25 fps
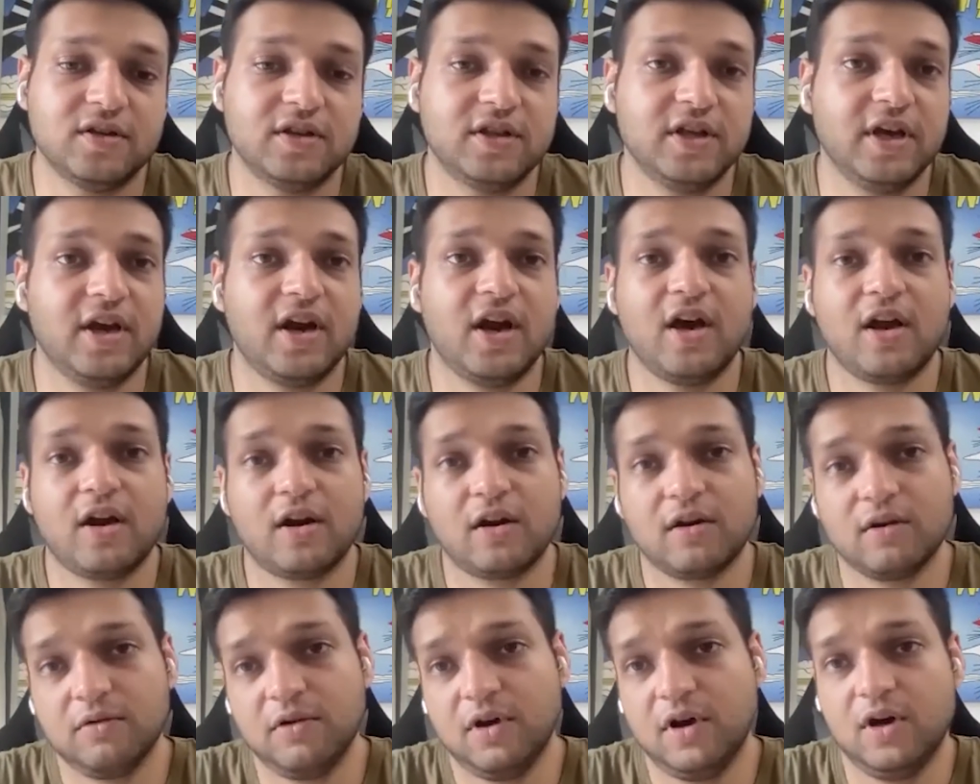There
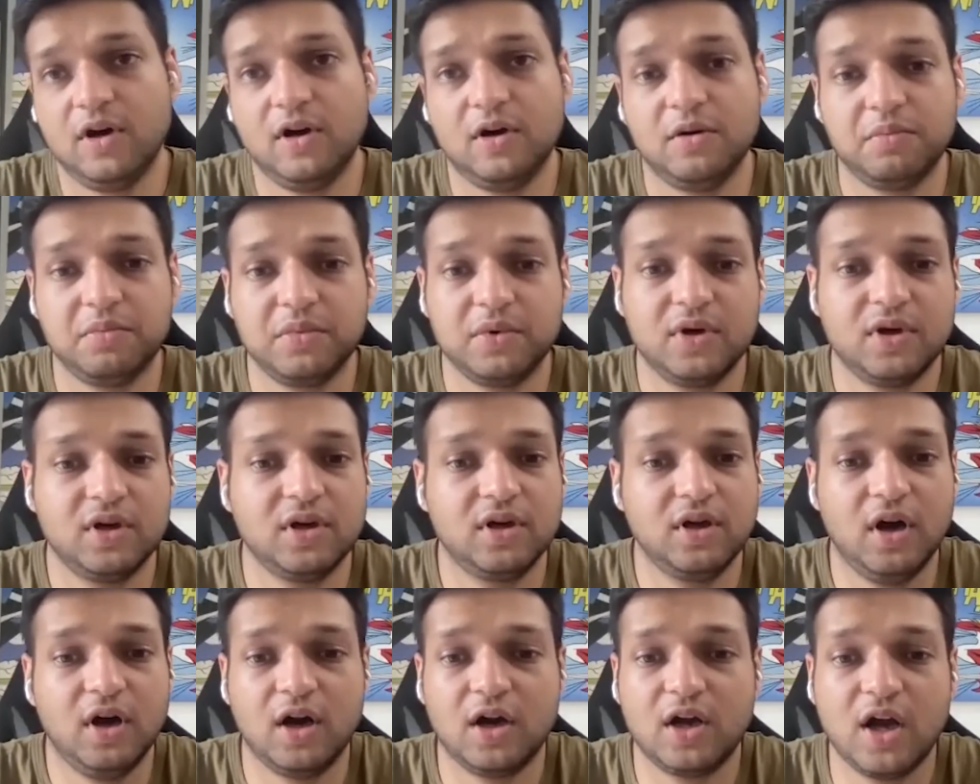are
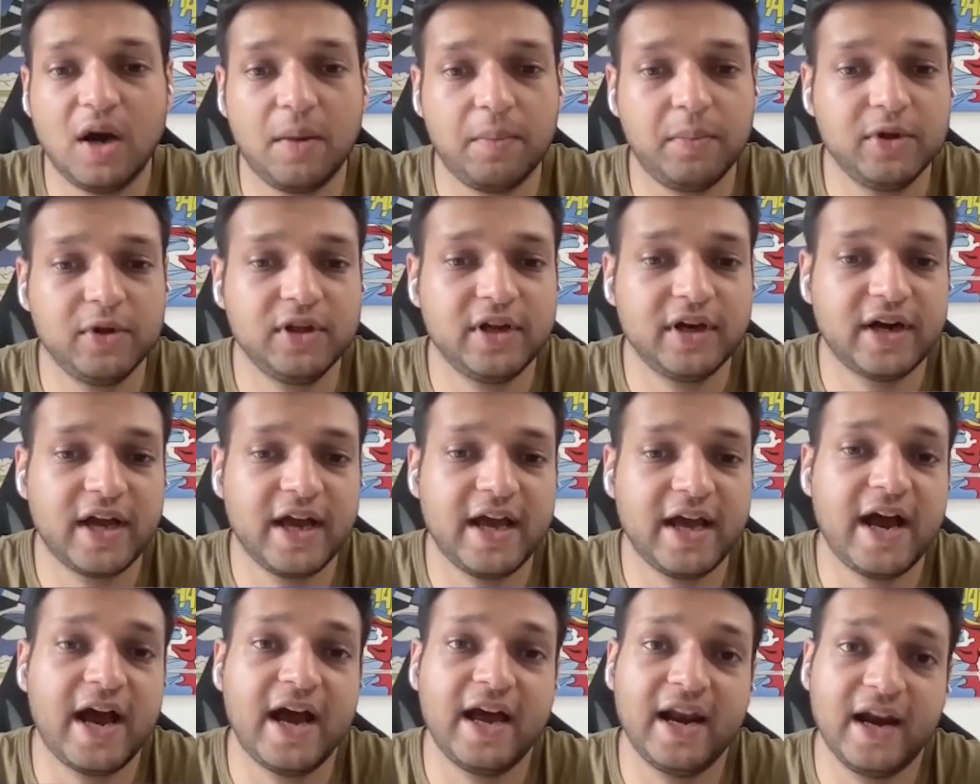a couple that
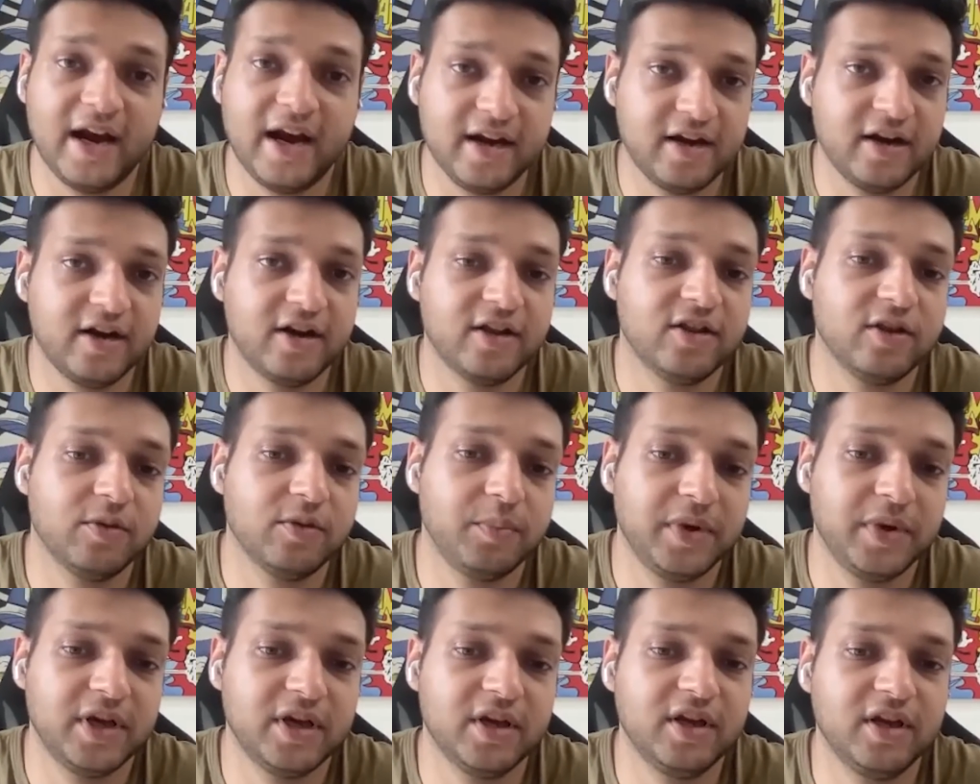I highlighted in the
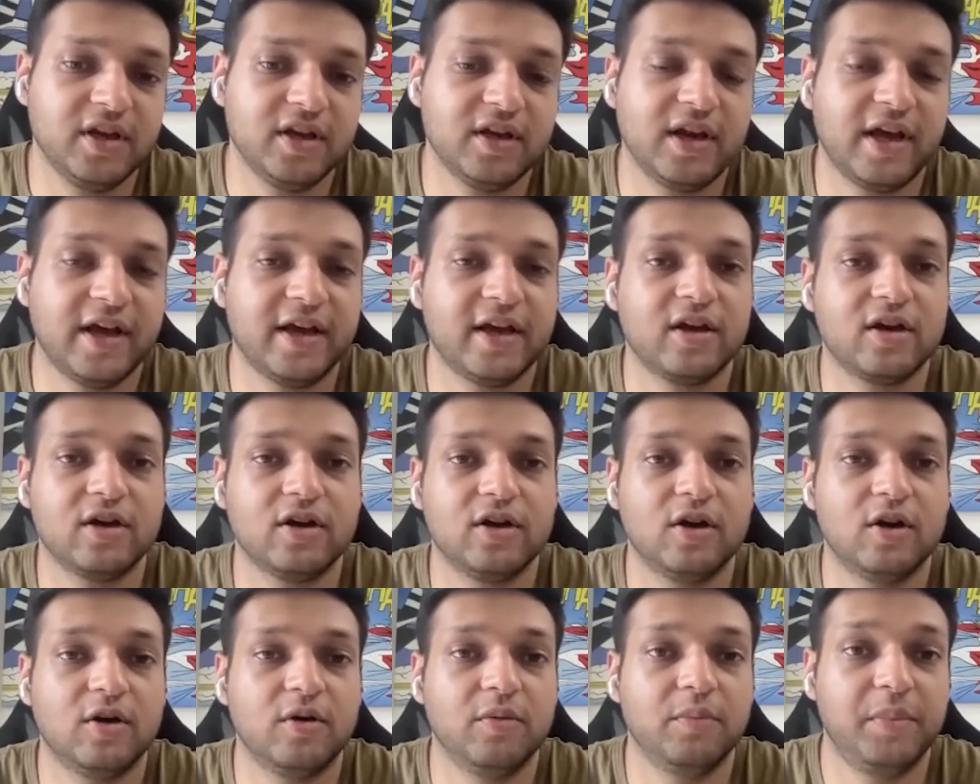beginning, like
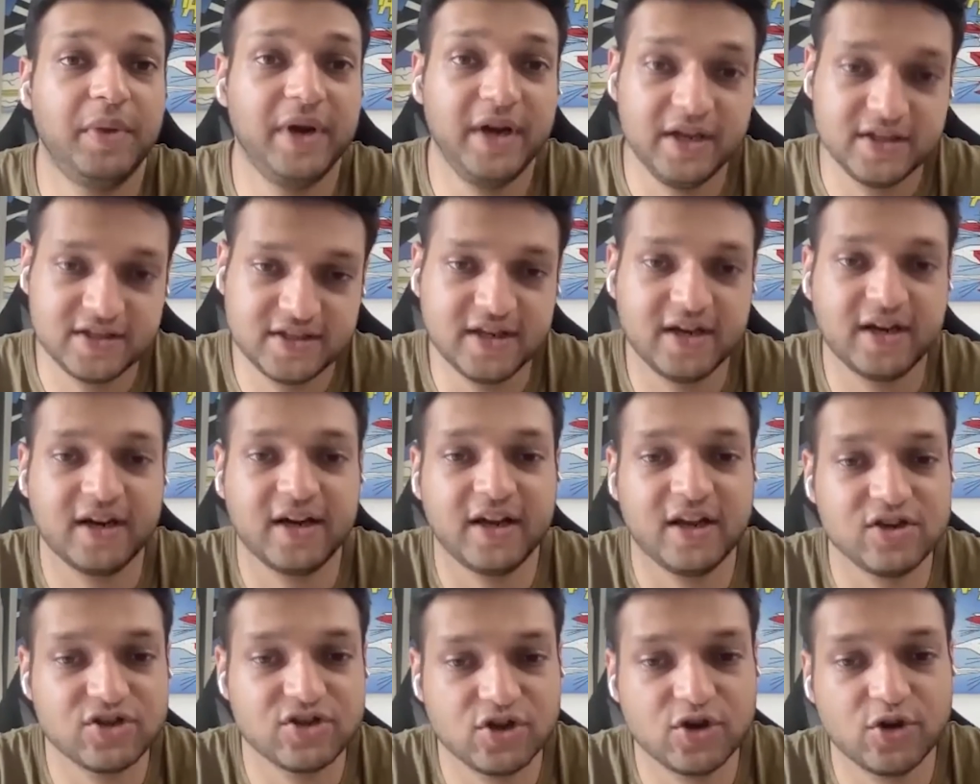basic
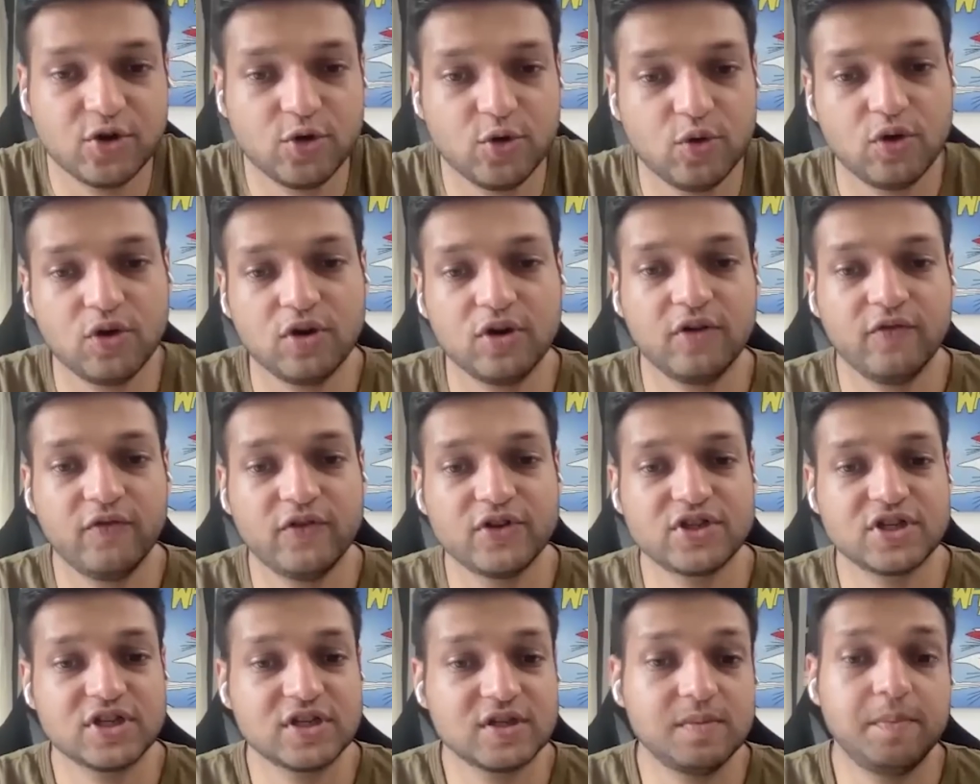attention token,
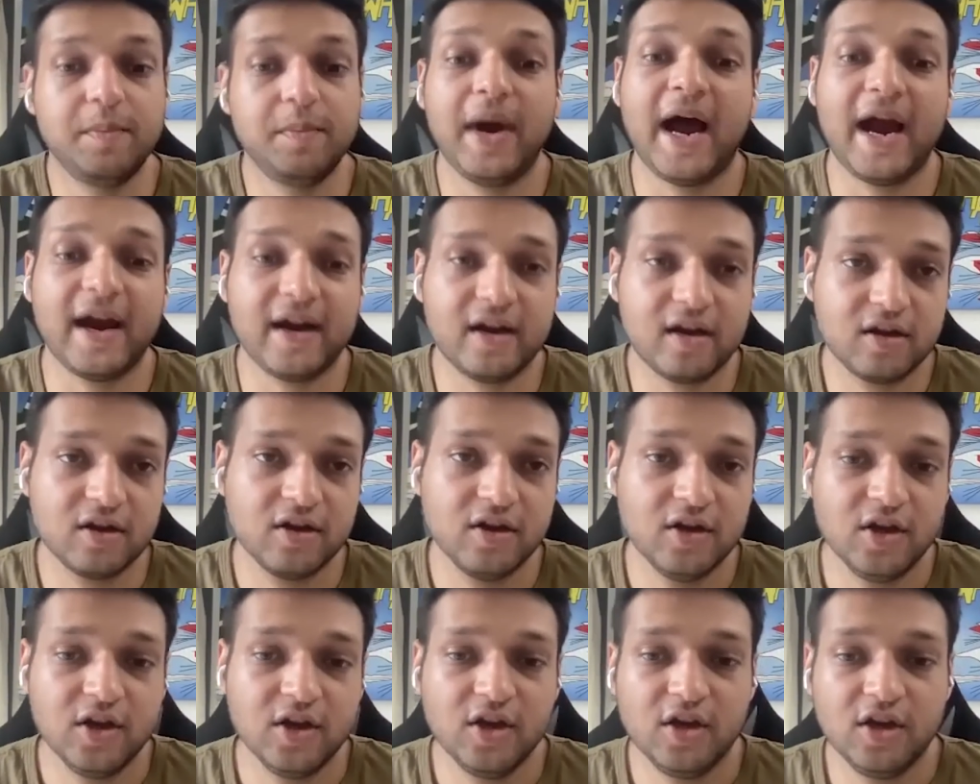which is
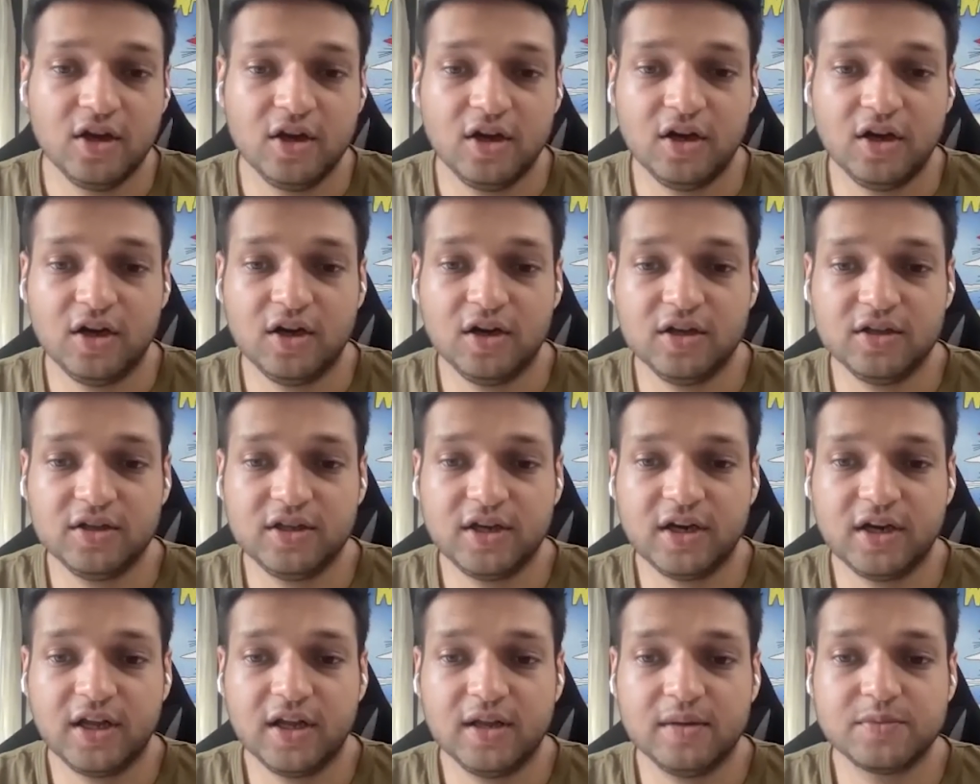that
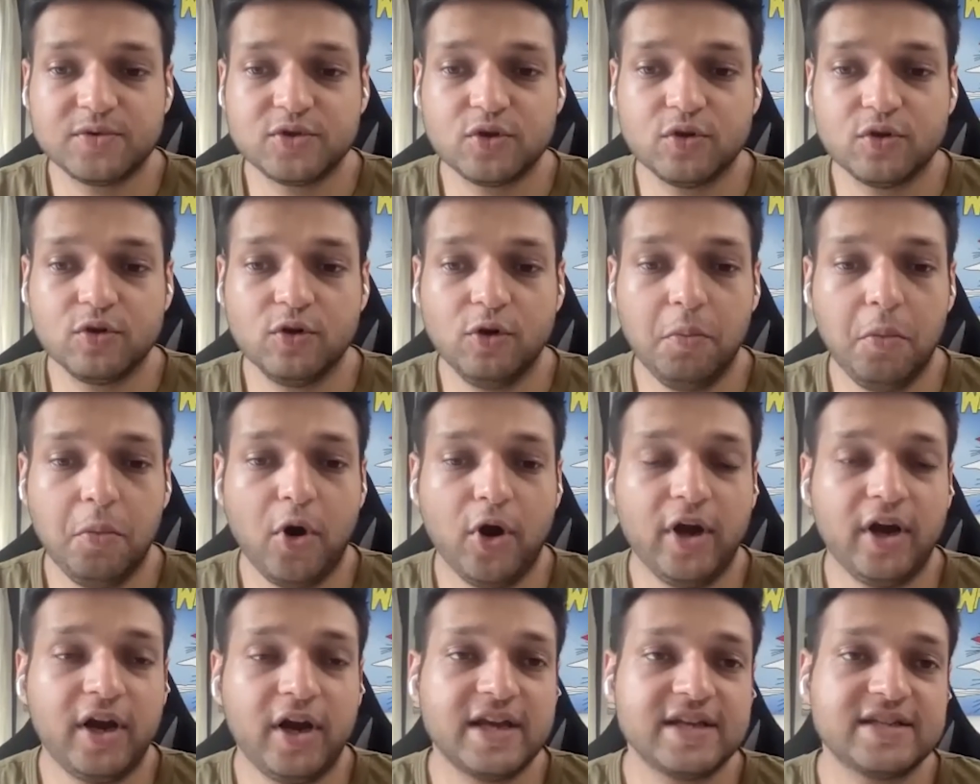that helps you,
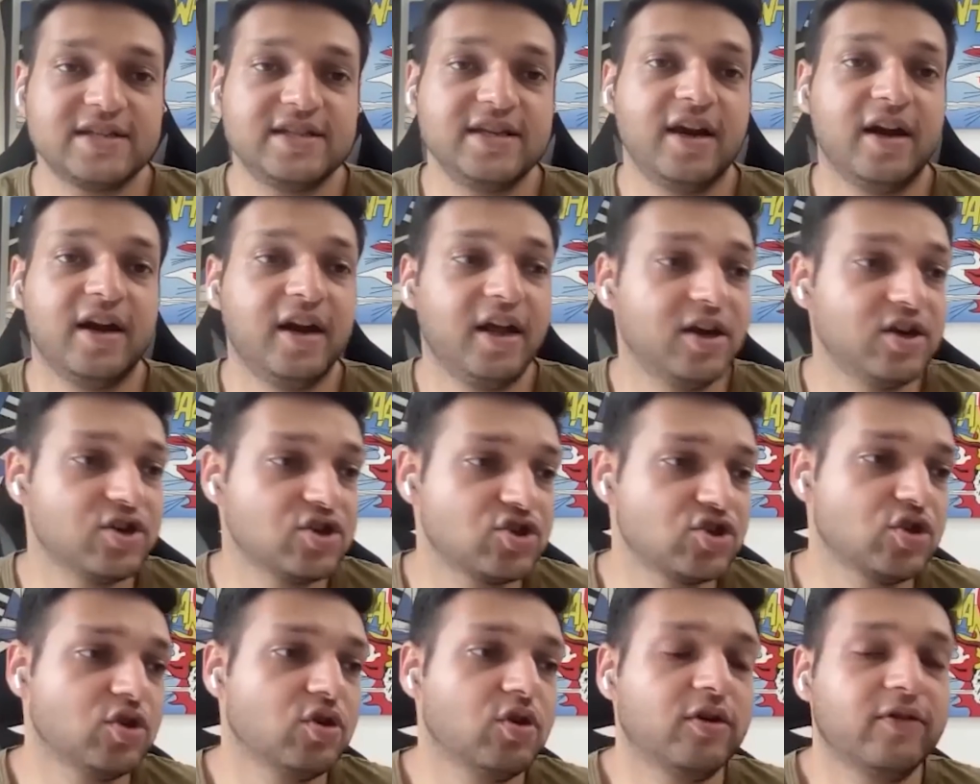monetize the
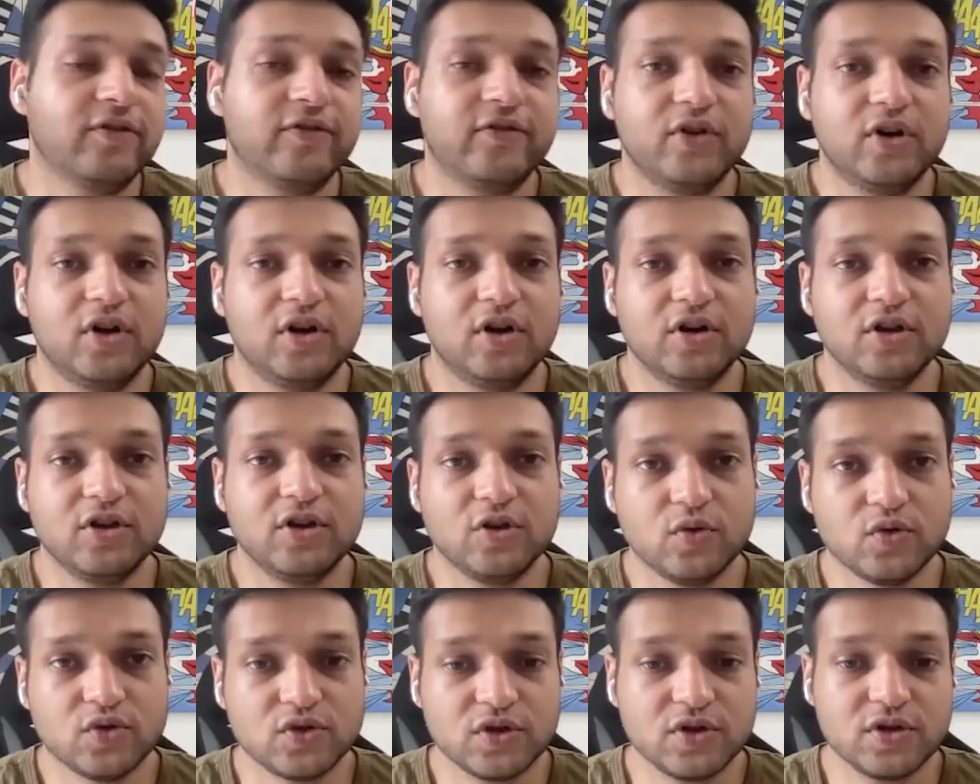attention of
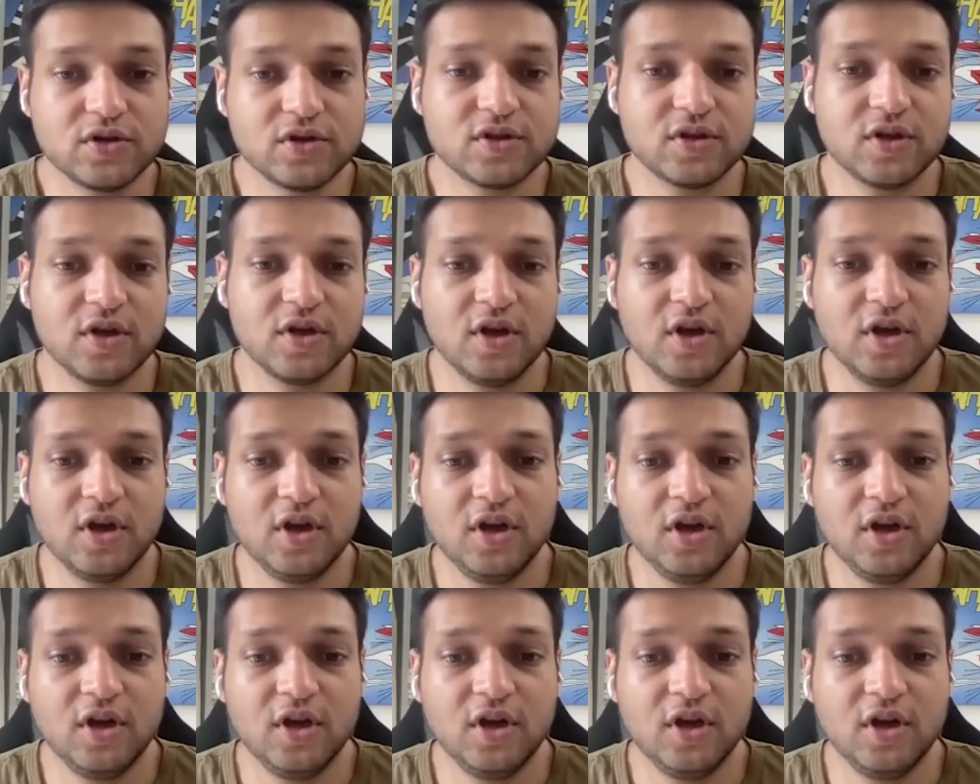users.